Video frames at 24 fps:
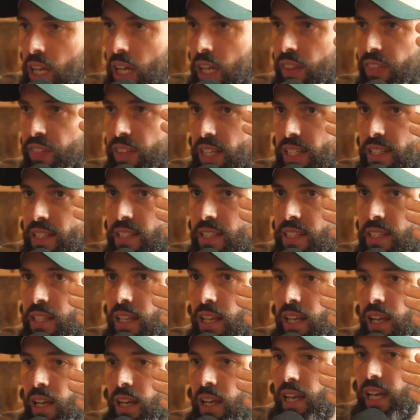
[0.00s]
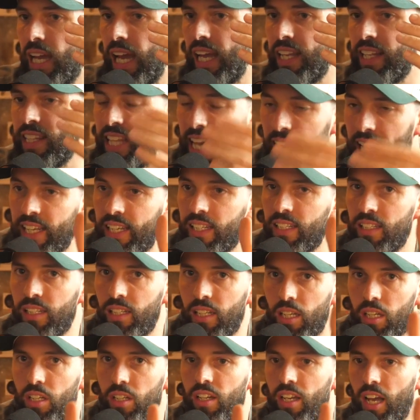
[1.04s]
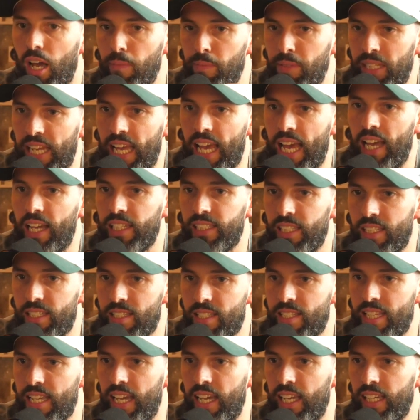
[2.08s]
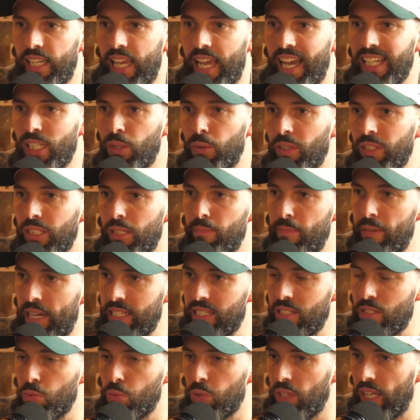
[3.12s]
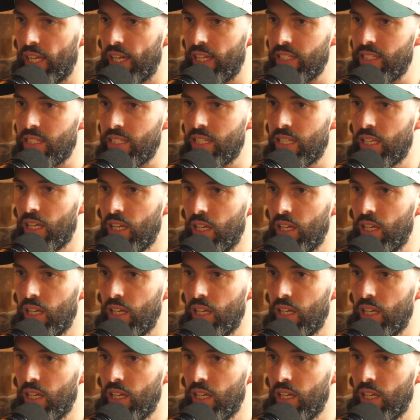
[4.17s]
there's and then coming out and saying anyone that messes with us,